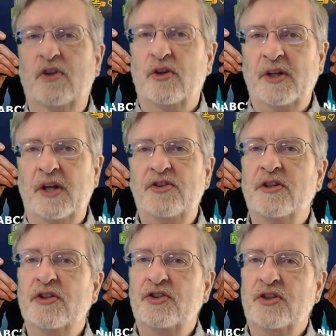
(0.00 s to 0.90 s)

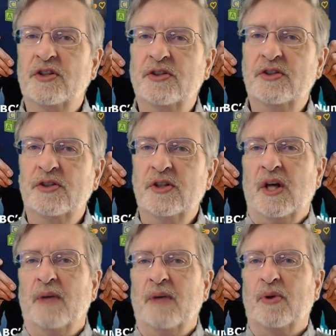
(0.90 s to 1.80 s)
creation in Genesis
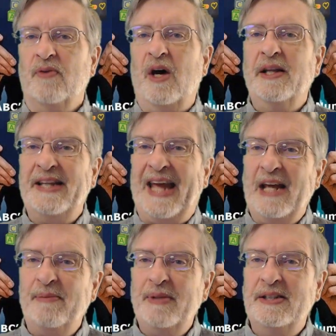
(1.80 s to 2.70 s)
provide the
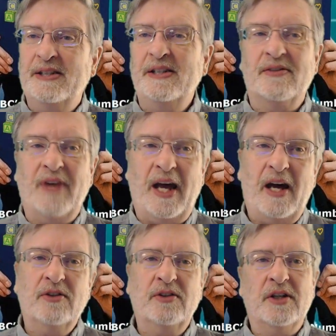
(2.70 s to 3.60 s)
ABCs of
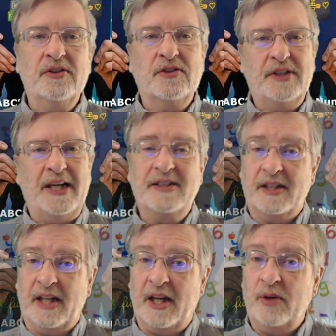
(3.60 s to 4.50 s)
how to understand the
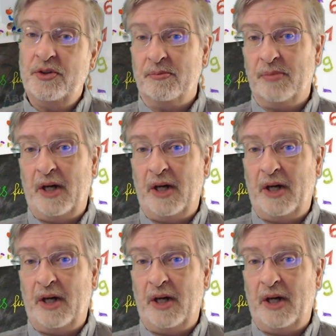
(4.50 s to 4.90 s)
language of